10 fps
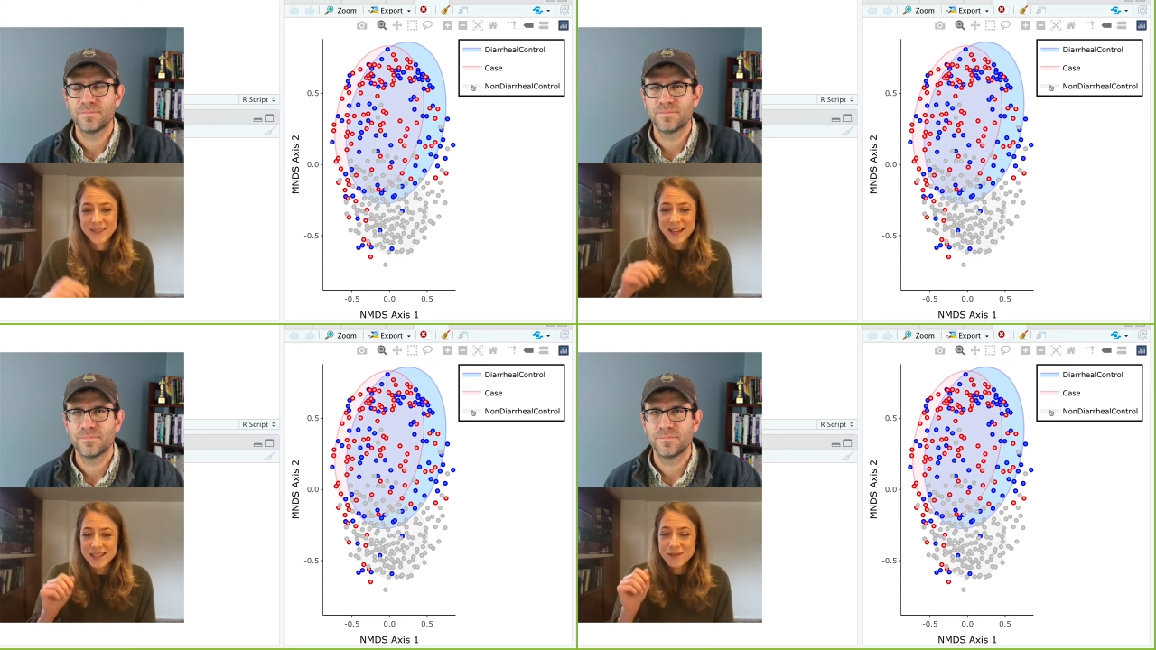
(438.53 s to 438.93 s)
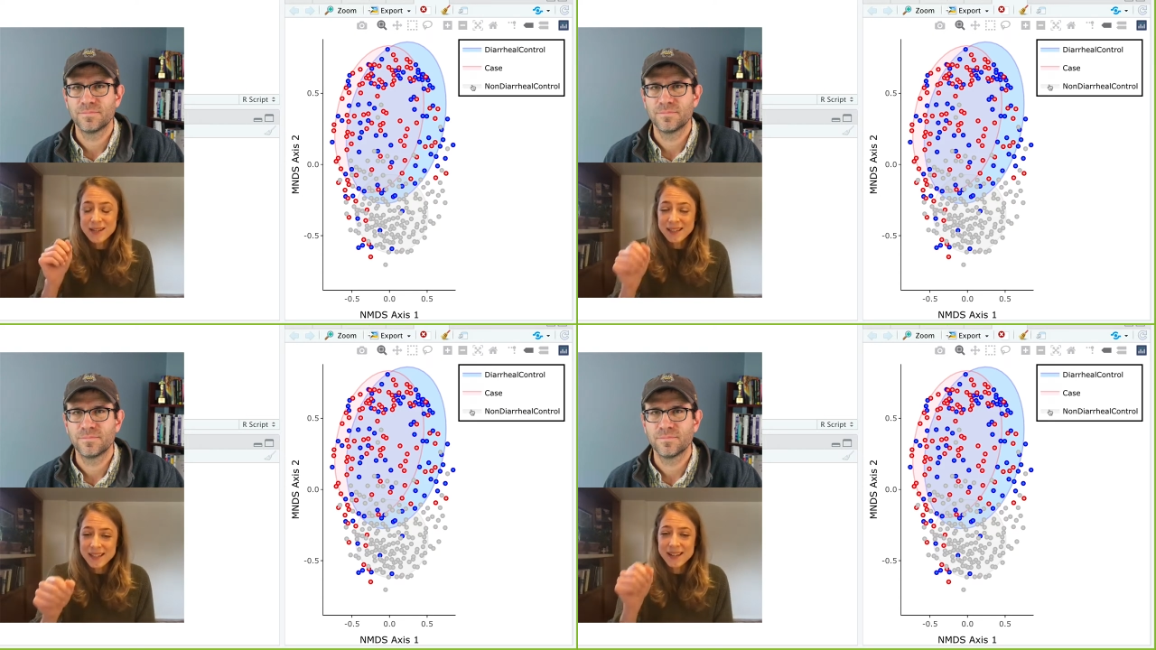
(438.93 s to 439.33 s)
Speaker 1: that you
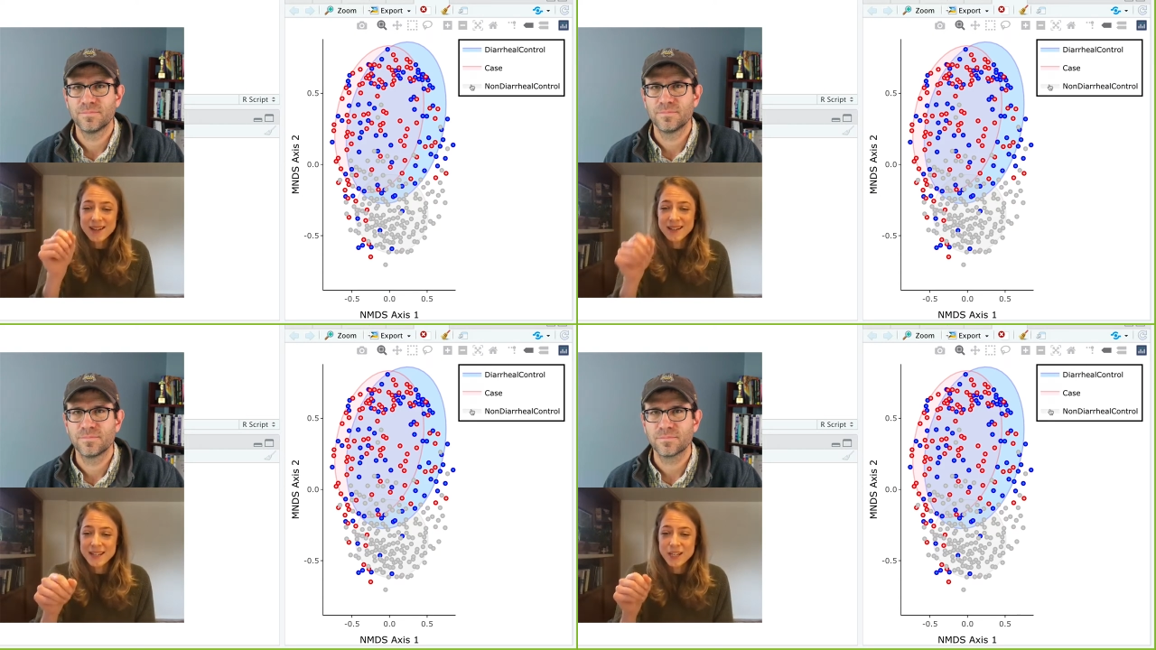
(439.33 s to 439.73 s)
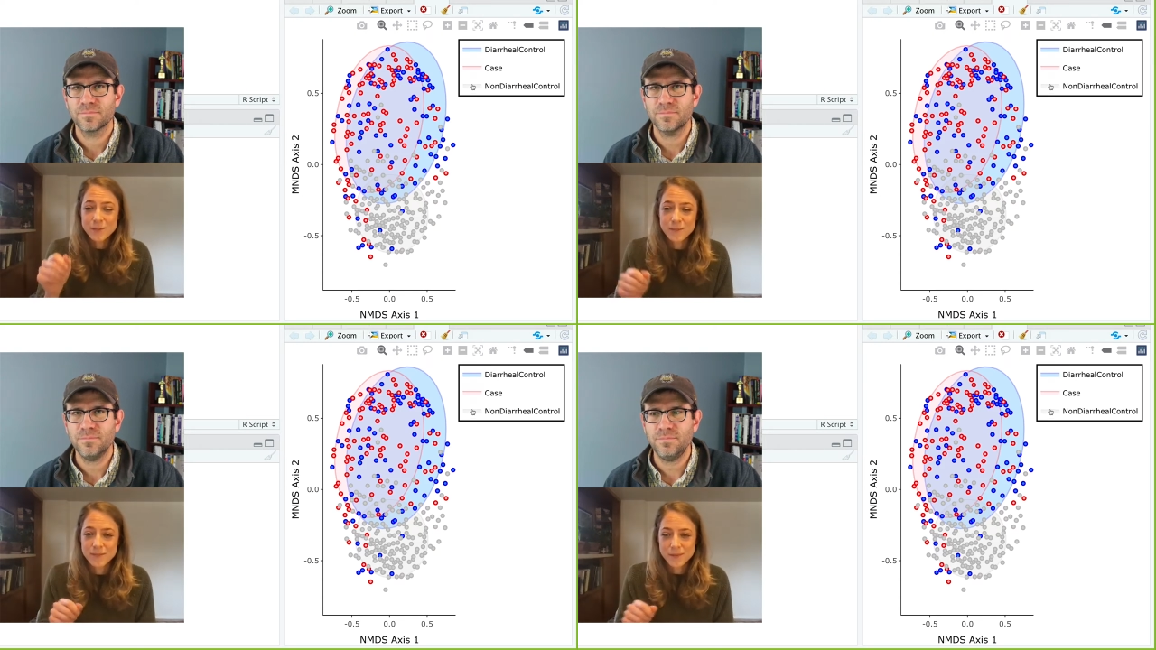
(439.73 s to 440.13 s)
can click on
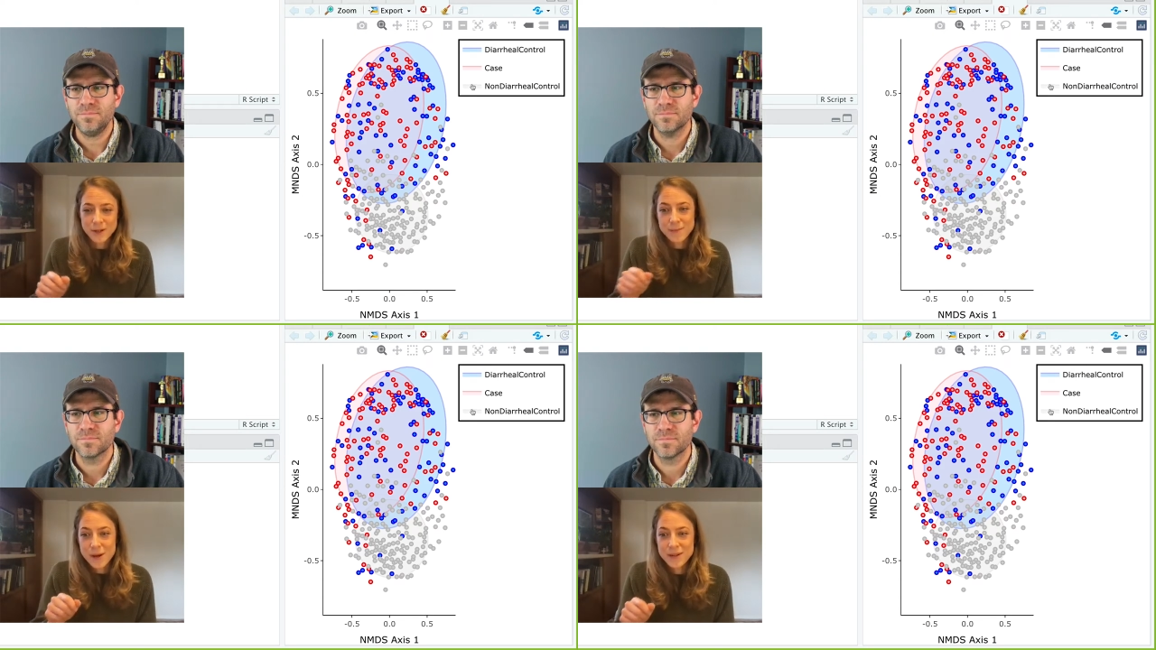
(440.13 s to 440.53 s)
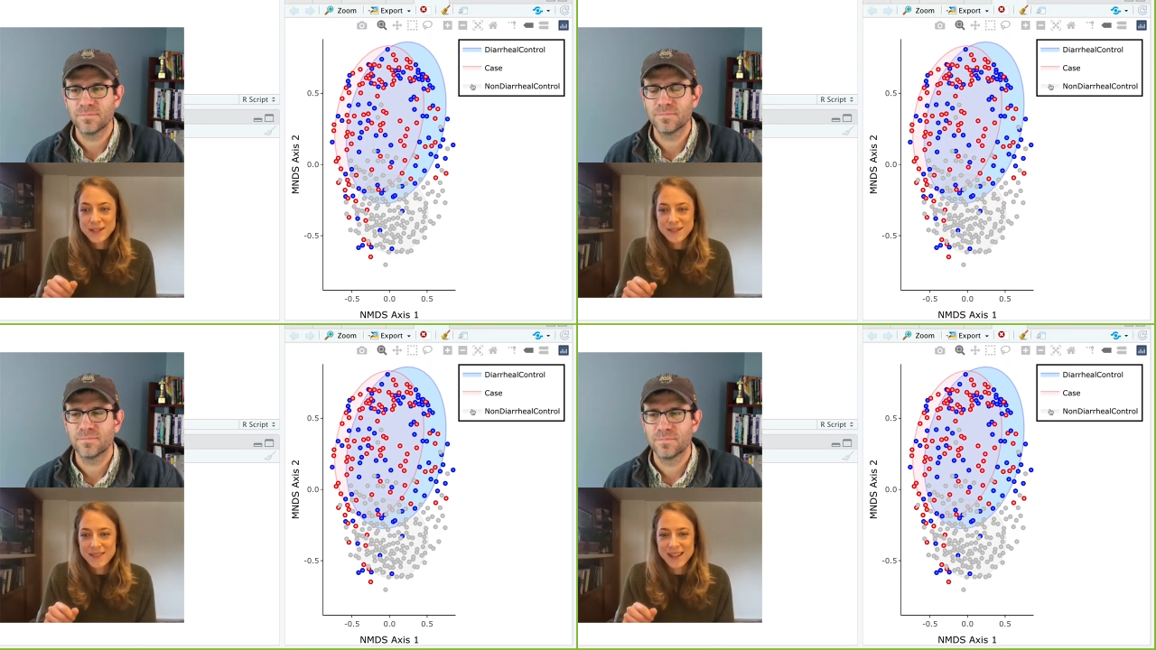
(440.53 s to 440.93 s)
each
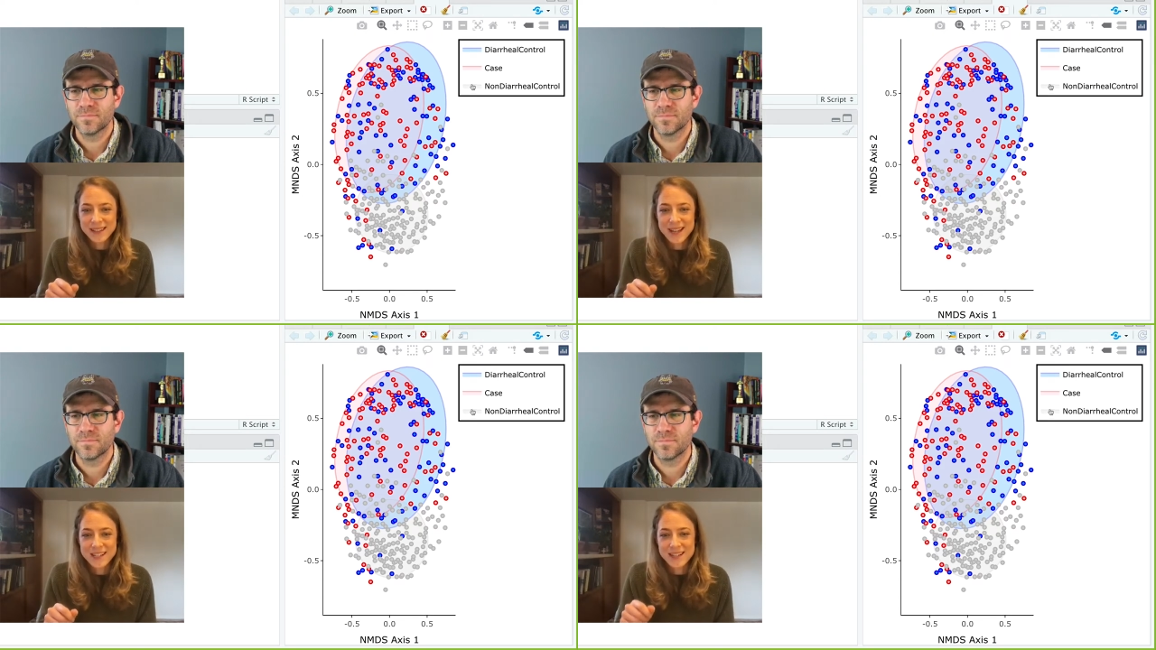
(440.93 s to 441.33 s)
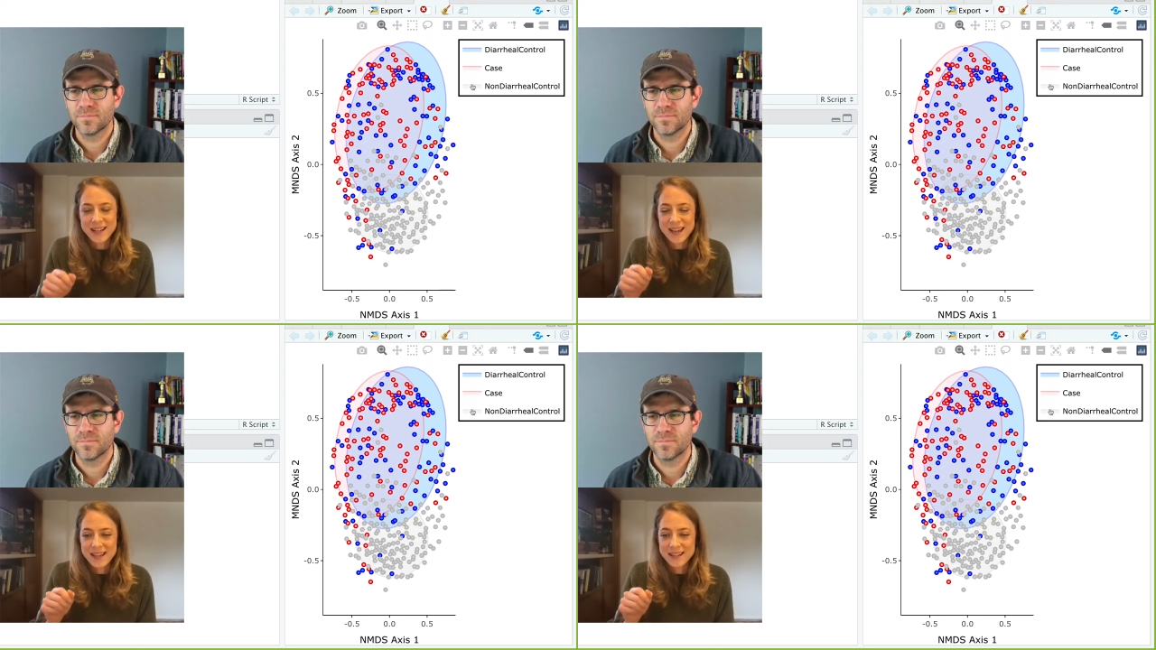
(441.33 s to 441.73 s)
component of that legend
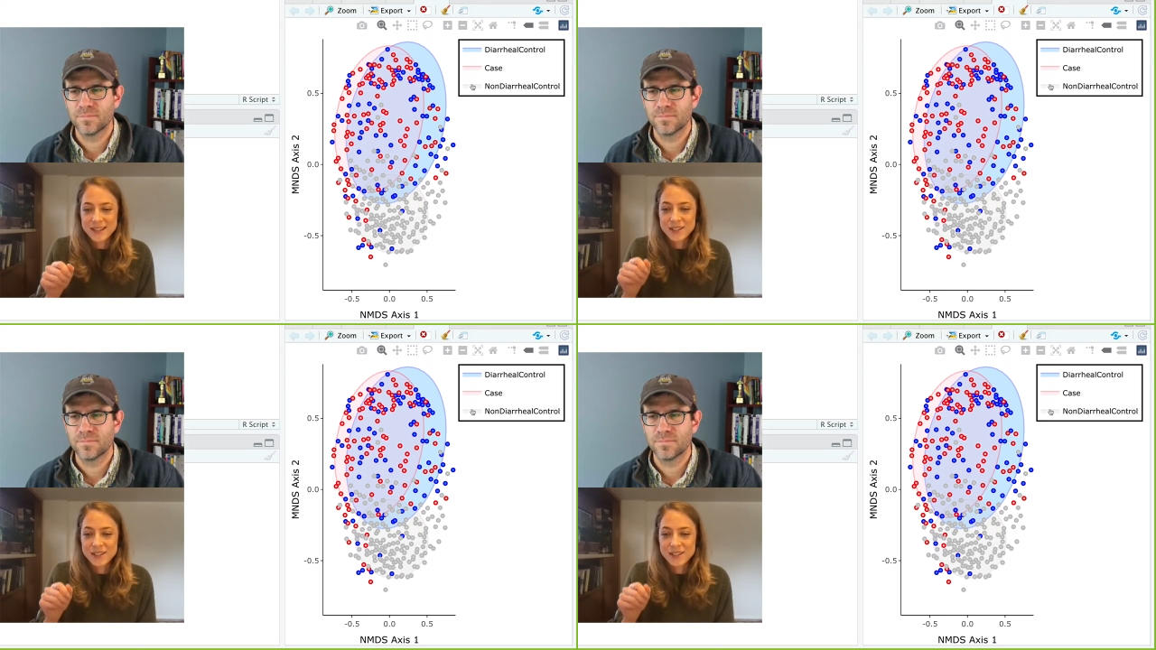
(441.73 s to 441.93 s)
and